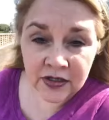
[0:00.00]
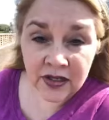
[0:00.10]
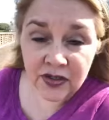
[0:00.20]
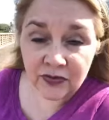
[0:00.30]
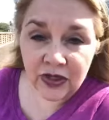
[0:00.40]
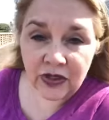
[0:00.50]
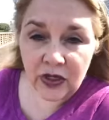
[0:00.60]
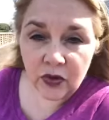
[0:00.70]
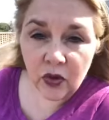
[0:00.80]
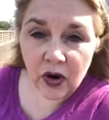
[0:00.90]
saw this
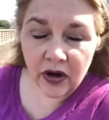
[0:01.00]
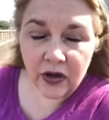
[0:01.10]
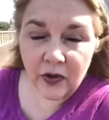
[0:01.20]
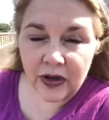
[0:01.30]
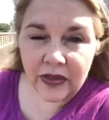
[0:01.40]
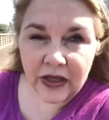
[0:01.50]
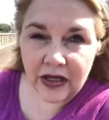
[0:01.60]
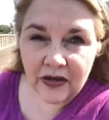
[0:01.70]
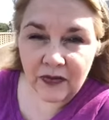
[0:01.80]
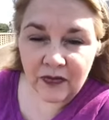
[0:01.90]
really cool article. I
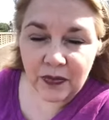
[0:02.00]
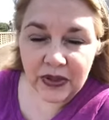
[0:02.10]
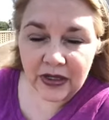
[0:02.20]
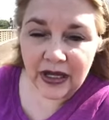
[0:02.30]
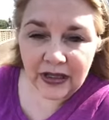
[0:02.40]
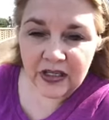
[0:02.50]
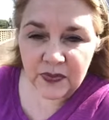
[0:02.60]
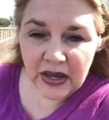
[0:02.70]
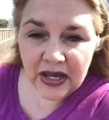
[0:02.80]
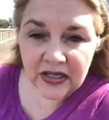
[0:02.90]
think I put it in this
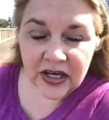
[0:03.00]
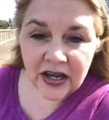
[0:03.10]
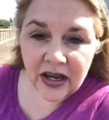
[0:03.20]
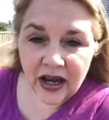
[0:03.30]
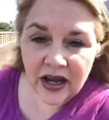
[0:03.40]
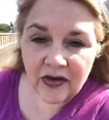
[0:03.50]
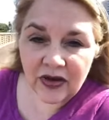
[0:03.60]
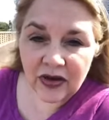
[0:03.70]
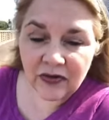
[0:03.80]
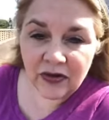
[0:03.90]
page of
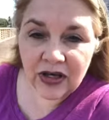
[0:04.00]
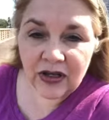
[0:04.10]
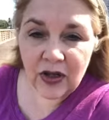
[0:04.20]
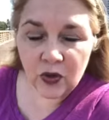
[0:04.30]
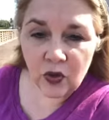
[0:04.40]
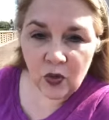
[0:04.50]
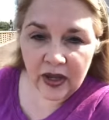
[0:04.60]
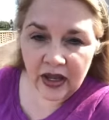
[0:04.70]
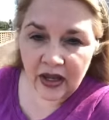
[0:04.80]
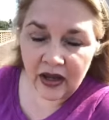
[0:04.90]
a really cool
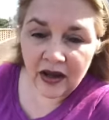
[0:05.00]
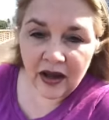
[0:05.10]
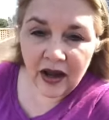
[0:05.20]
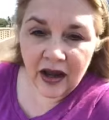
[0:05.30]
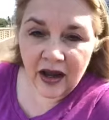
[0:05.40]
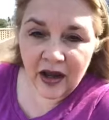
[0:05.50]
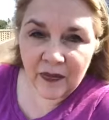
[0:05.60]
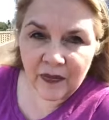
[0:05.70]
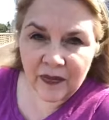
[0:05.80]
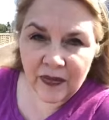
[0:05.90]
way
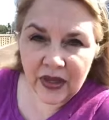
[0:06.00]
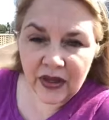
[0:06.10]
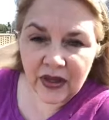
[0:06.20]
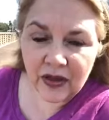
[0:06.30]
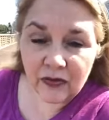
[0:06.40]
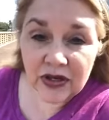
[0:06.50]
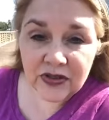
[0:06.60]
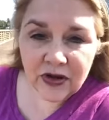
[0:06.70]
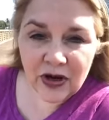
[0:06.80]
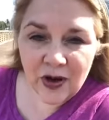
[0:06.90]

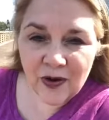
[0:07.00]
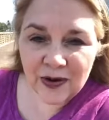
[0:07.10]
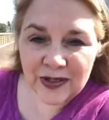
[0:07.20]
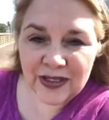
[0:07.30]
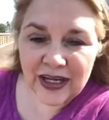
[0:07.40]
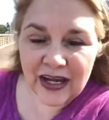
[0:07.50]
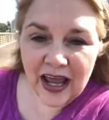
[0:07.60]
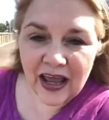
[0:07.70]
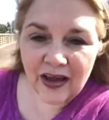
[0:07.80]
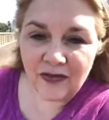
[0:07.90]
restaurant owners can
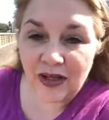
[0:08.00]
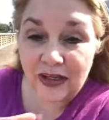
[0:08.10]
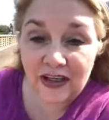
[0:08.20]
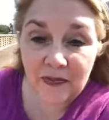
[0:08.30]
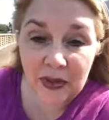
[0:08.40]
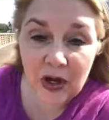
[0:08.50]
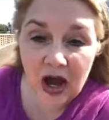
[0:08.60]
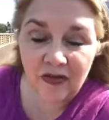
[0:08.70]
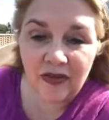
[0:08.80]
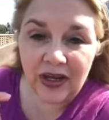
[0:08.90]
have like a cup of
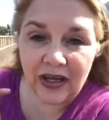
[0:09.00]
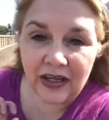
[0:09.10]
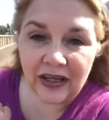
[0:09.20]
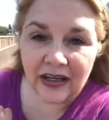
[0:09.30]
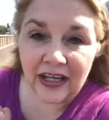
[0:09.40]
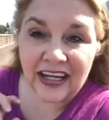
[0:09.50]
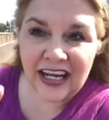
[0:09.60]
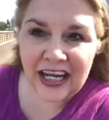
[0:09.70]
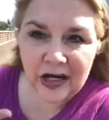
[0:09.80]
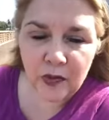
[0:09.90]
coffee in an
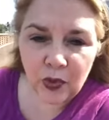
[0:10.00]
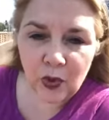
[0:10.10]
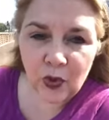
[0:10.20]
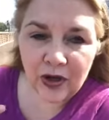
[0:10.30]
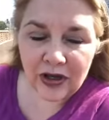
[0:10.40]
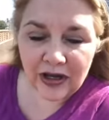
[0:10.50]
eatable